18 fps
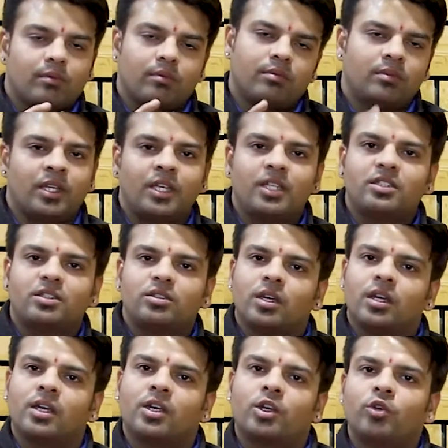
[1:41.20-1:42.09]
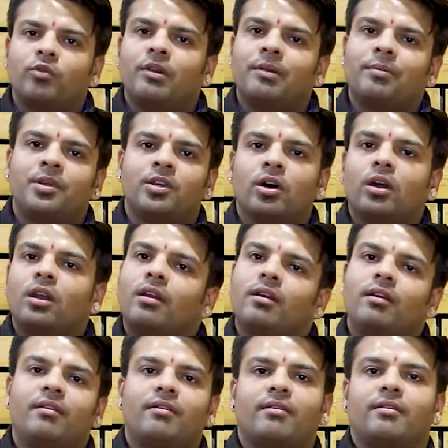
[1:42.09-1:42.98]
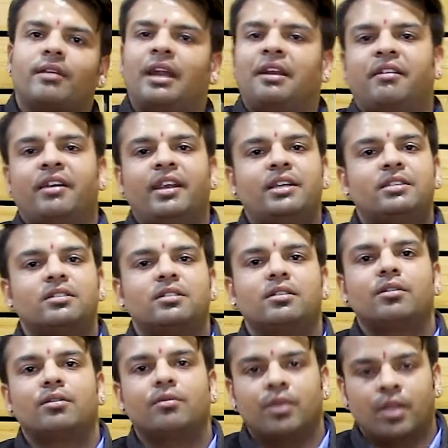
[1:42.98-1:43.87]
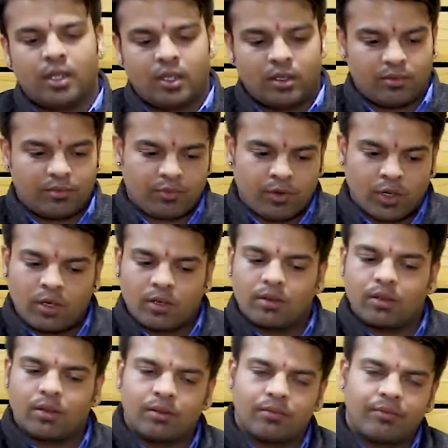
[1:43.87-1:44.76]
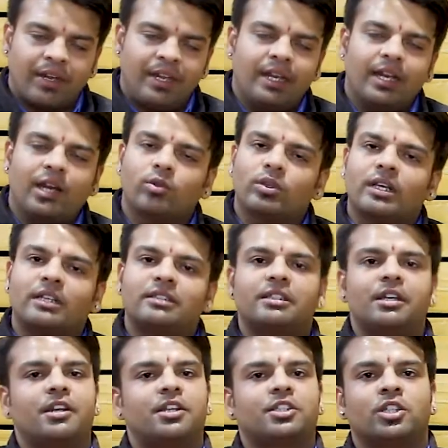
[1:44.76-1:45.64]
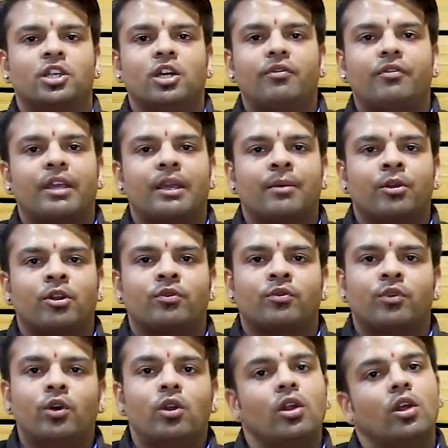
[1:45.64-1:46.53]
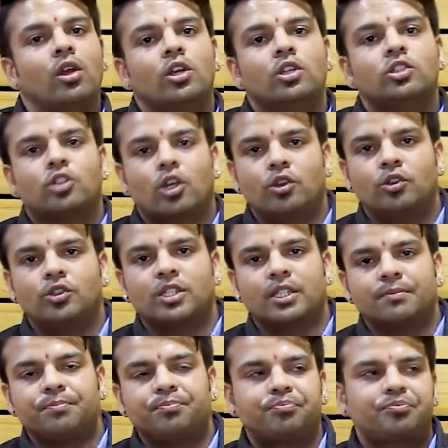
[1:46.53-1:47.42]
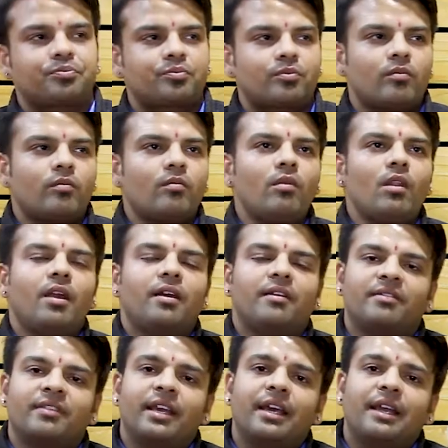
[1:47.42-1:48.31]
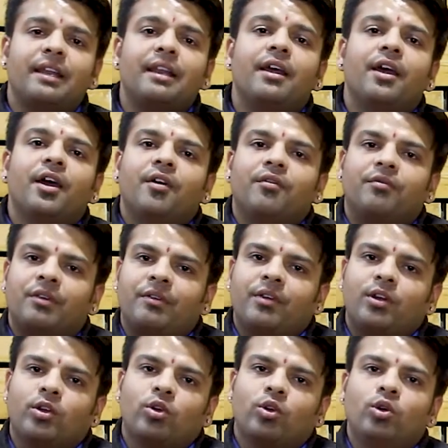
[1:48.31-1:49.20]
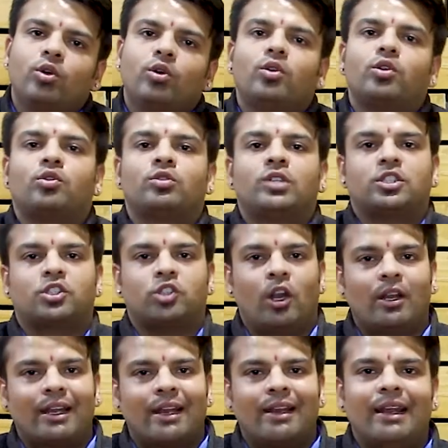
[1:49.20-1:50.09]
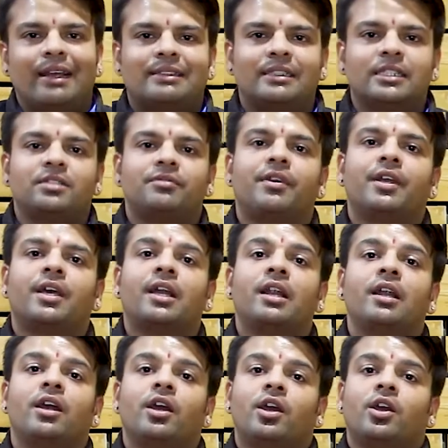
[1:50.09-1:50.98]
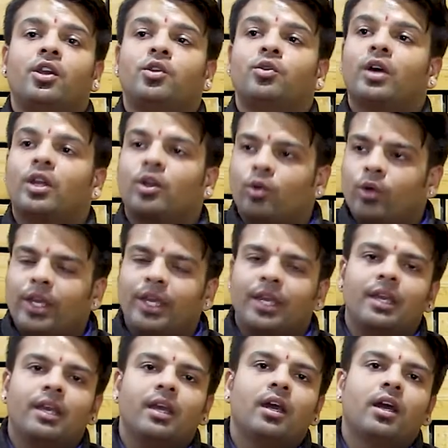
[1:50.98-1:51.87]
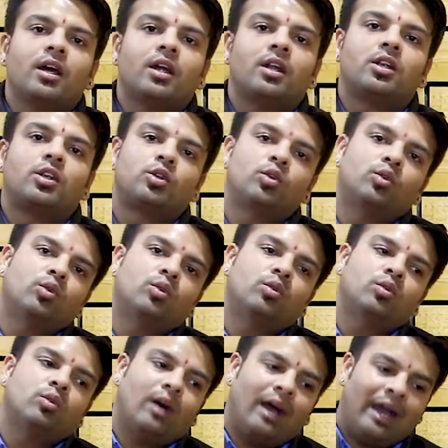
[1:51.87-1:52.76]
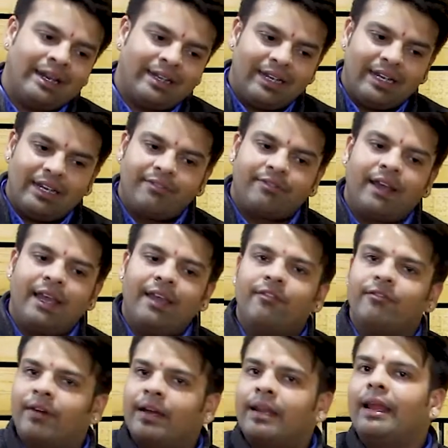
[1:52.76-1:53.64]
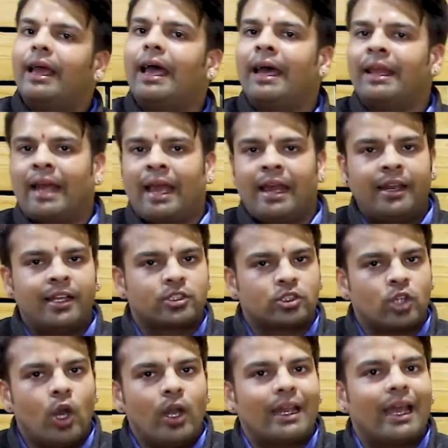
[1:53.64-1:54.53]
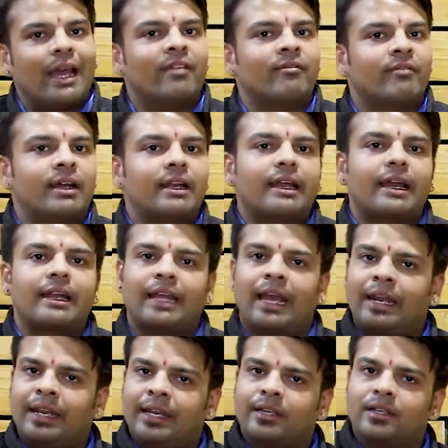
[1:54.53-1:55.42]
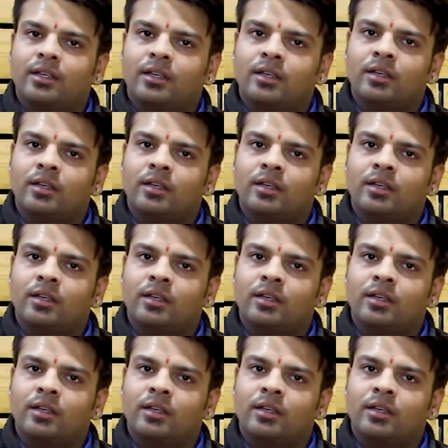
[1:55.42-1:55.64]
These two will be your titrates for finding out the concentration of KMnO4 solution. Then we will go to the salt analysis, where you are going to identify one anionic salt and one anionic